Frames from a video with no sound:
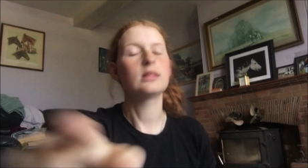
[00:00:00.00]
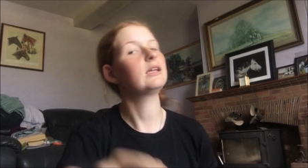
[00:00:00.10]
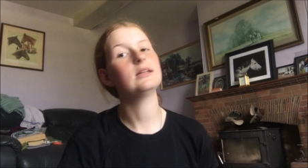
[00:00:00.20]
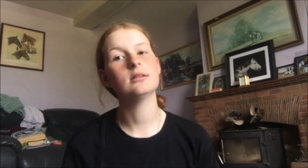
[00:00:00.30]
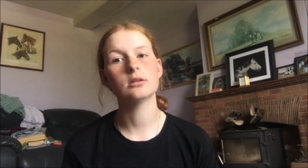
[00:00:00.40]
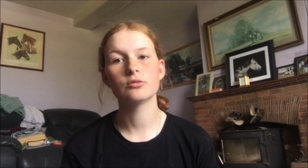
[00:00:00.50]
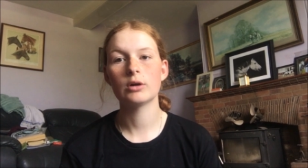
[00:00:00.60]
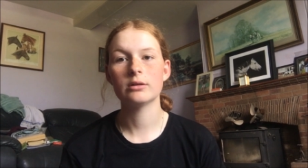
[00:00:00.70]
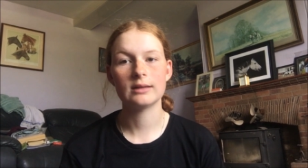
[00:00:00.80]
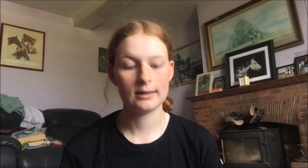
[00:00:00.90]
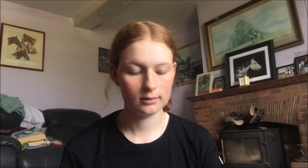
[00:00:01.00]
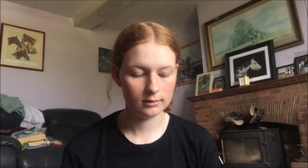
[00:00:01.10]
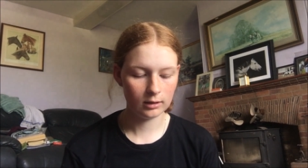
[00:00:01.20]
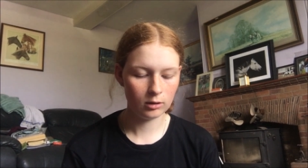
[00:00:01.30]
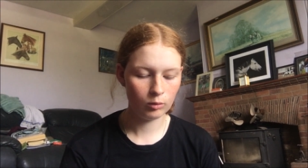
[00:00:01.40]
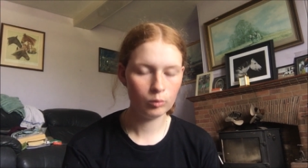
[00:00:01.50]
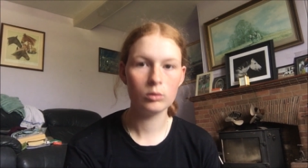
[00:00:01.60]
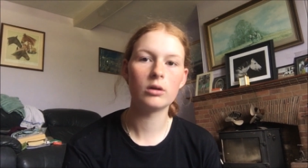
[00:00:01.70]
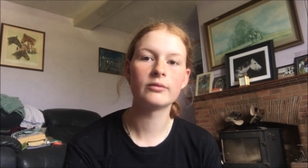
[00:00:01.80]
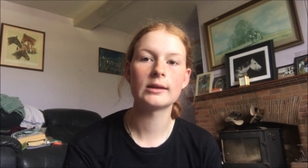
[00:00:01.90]
these rosettes are
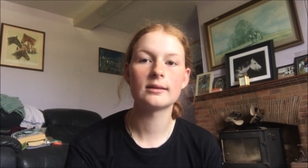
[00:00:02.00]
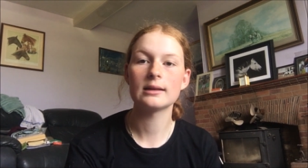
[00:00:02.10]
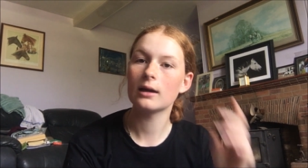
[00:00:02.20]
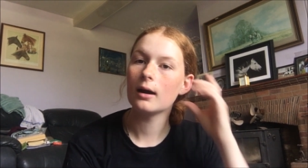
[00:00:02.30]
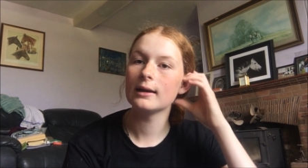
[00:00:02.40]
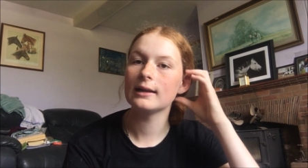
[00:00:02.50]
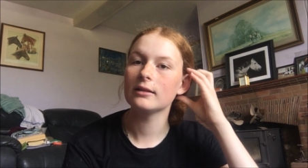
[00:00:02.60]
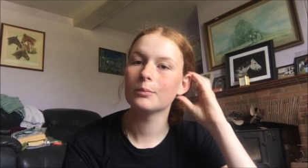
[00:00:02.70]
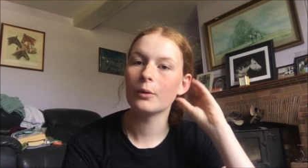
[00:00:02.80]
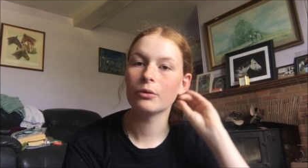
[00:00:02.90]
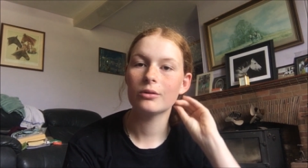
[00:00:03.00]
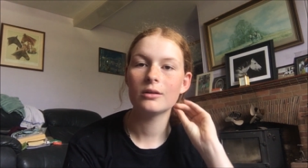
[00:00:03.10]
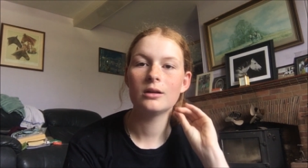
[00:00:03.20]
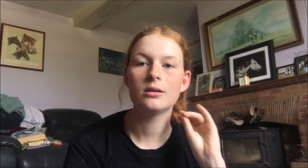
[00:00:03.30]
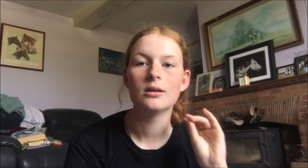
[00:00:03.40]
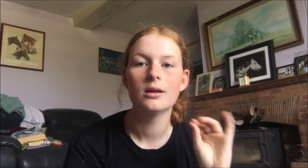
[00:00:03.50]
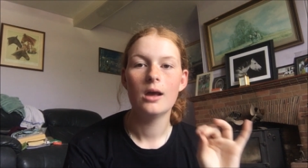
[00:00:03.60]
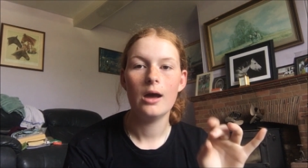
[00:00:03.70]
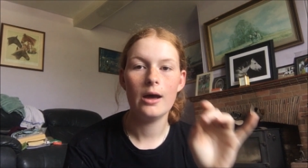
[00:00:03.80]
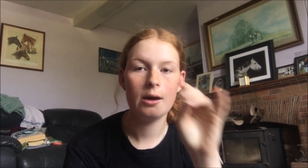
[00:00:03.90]
all obviously kindly sponsored
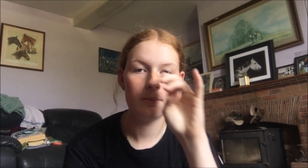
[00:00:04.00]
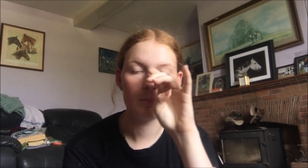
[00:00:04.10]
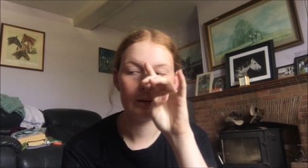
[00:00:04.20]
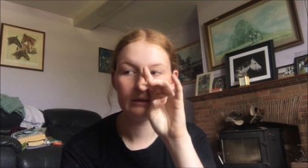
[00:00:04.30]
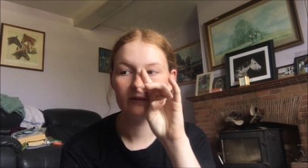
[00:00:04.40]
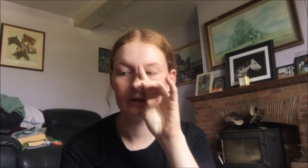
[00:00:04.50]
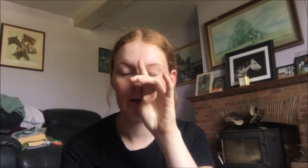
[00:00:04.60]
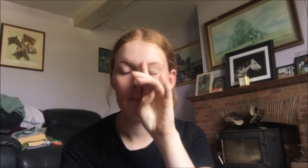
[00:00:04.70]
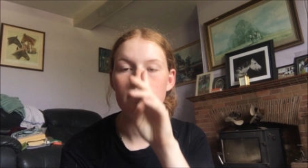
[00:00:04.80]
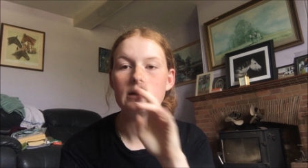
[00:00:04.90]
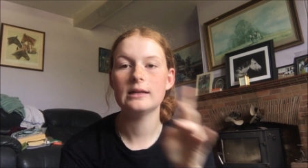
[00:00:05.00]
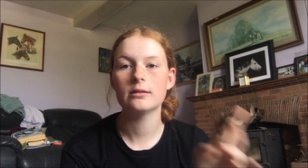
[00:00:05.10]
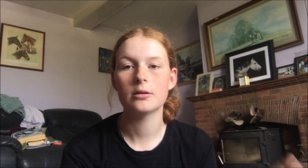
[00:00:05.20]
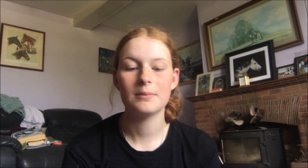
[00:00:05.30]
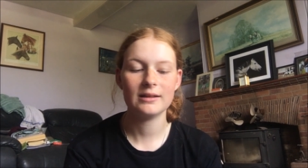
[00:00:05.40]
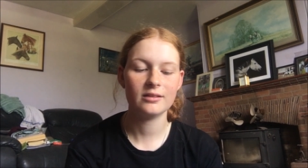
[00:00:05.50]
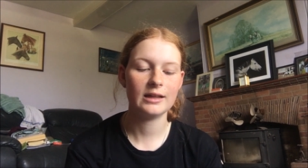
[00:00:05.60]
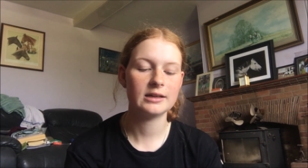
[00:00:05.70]
um, by different companies, so a massive